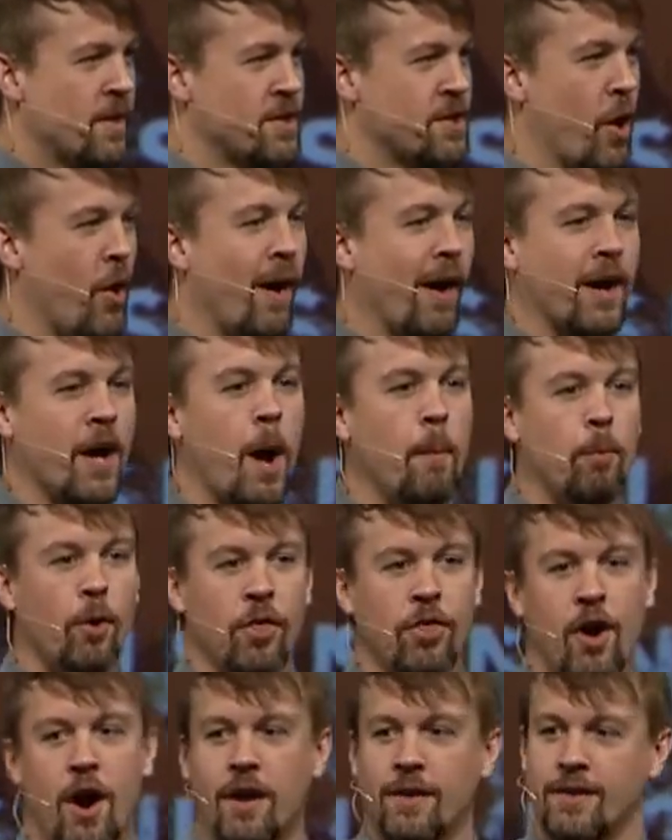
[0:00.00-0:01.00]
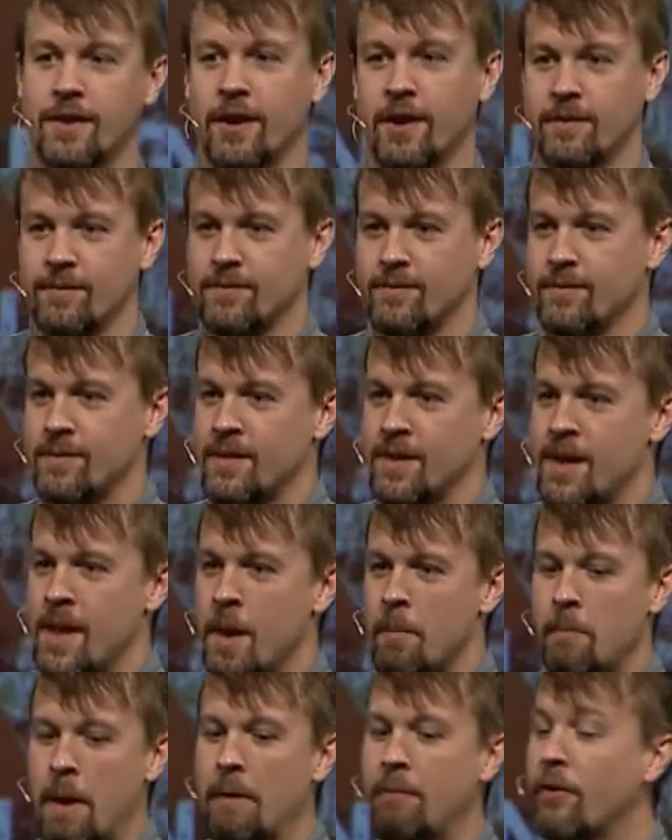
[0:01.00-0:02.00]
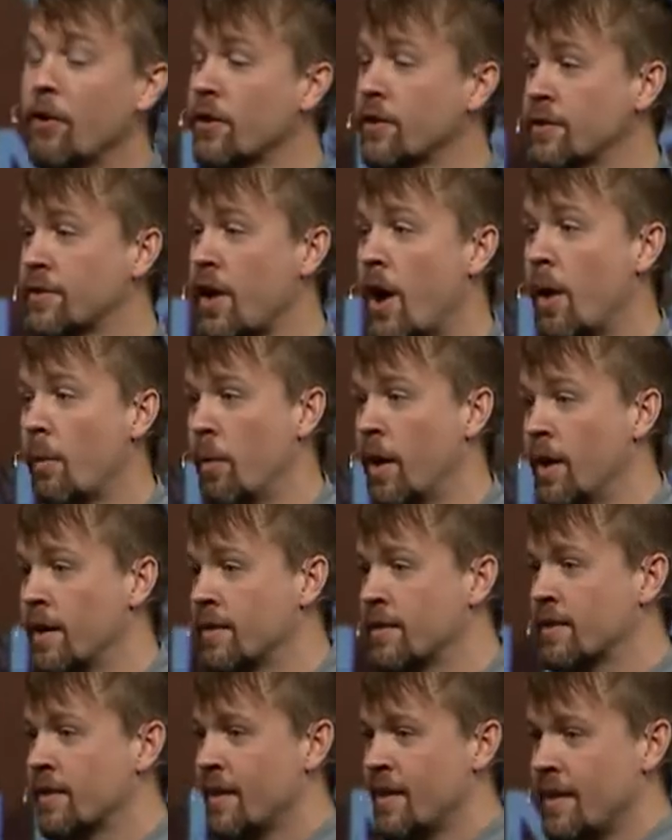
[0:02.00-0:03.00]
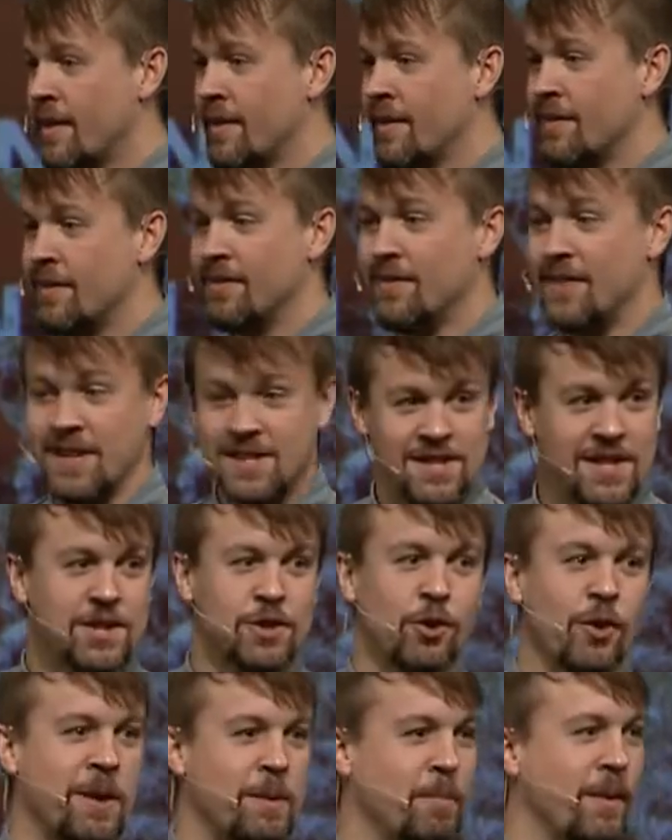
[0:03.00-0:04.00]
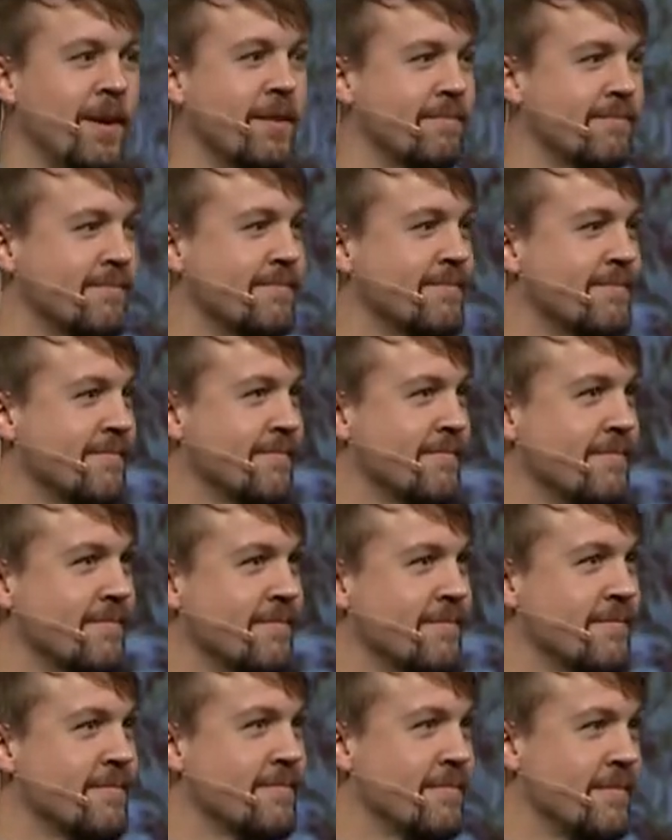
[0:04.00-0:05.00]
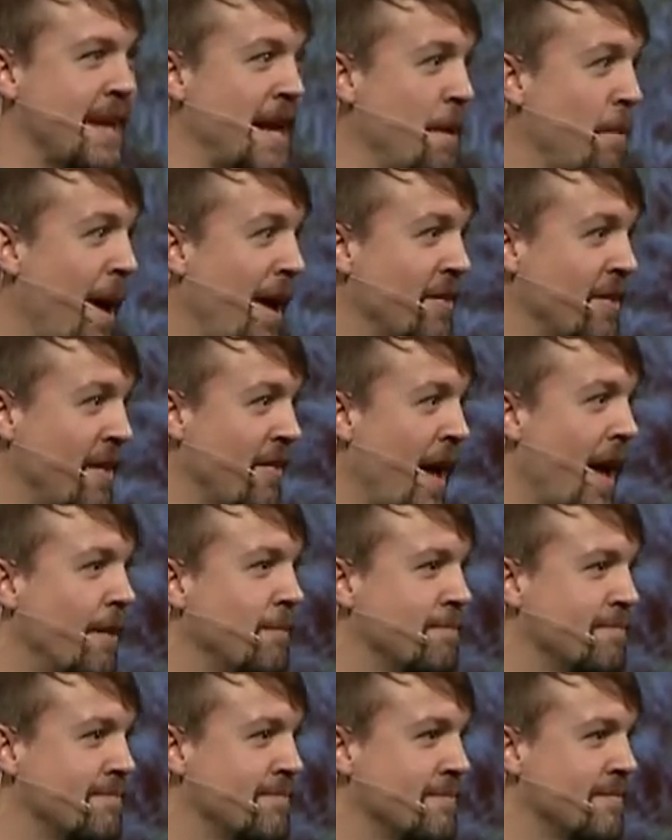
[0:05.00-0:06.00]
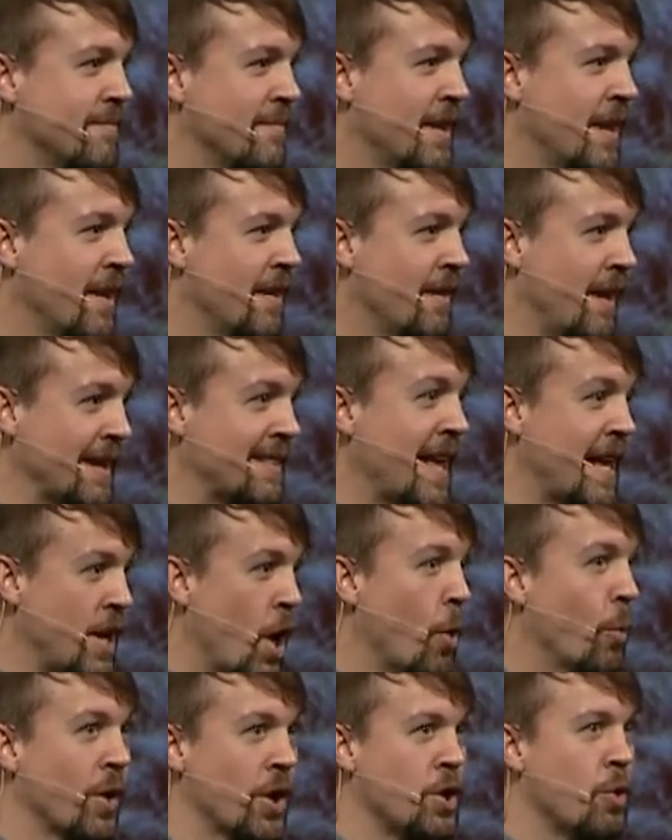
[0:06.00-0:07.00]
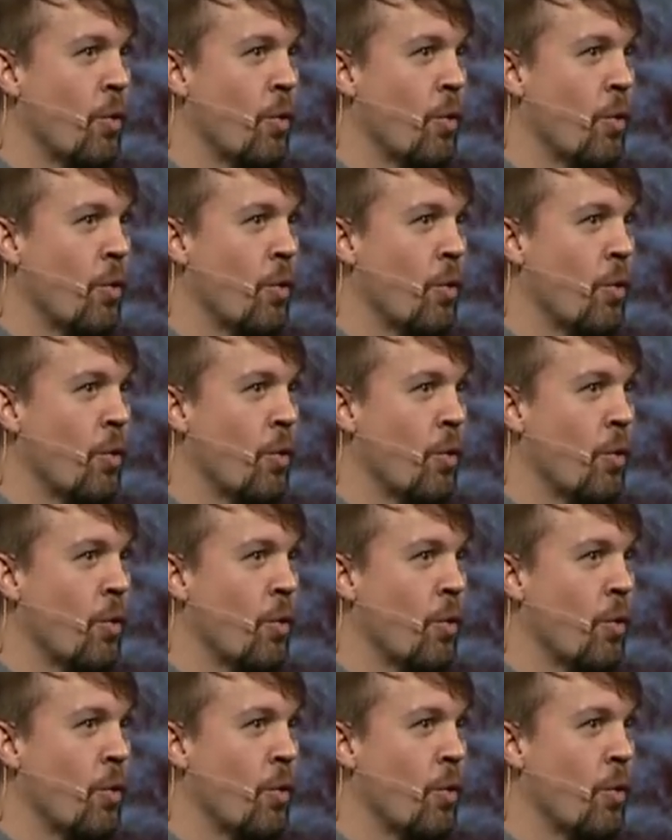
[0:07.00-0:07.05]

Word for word: so a couple of thoughts here. My first thought was, this is creepy. Anybody else have that? Like they know where